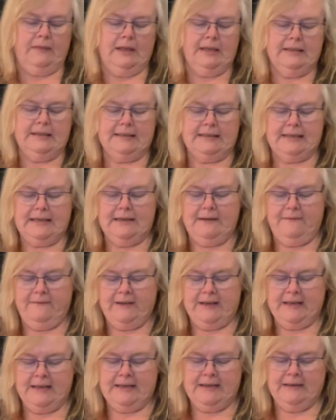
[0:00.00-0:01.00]
see if
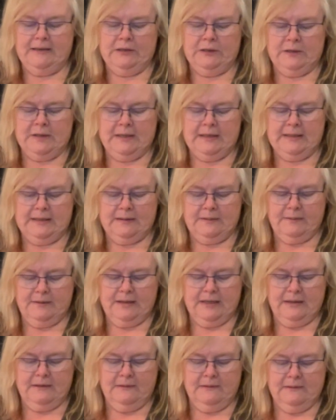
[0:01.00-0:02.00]
I can do this
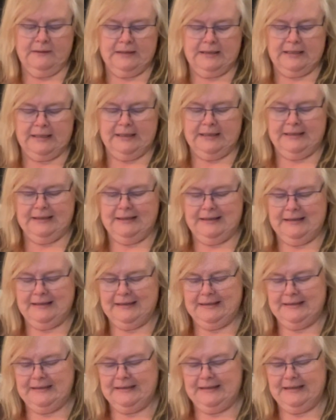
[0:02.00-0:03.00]
without
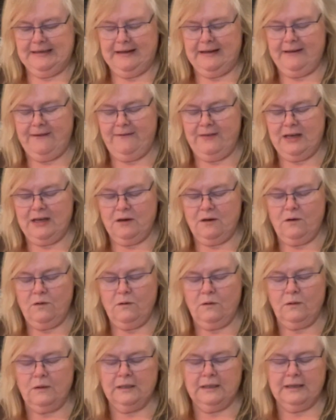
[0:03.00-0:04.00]
having a
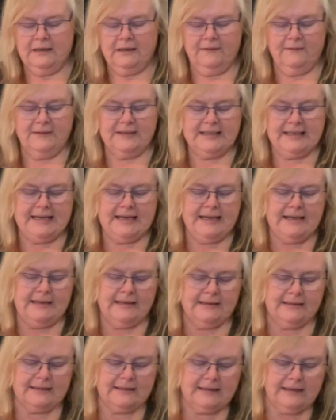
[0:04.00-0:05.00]
whole lot of
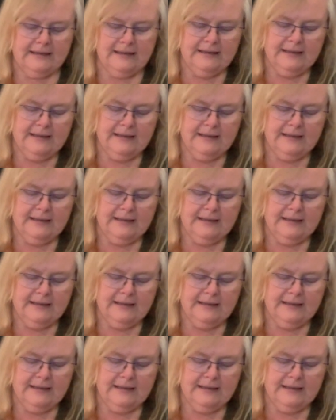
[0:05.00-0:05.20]
seeds.